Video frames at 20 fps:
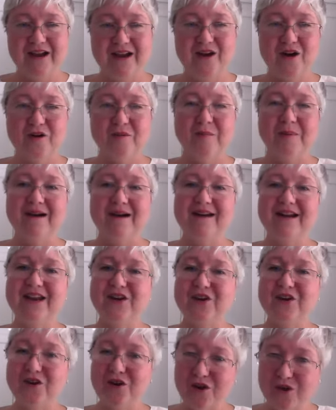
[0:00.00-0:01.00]
Our body
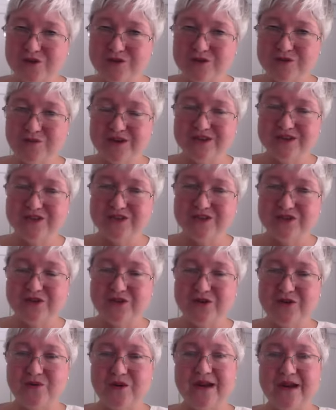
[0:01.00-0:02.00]
knows what to
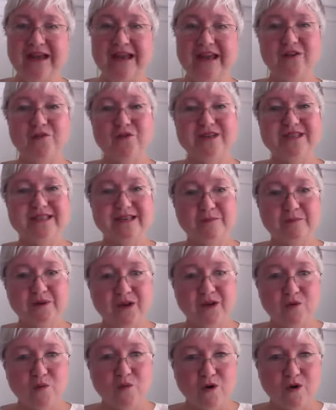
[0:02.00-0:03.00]
do if we
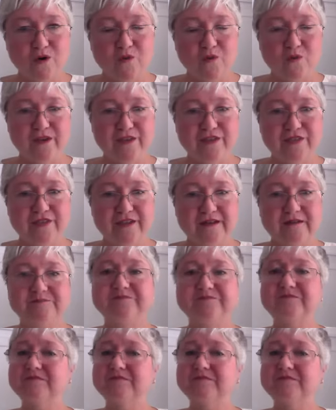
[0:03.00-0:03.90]
simply work with it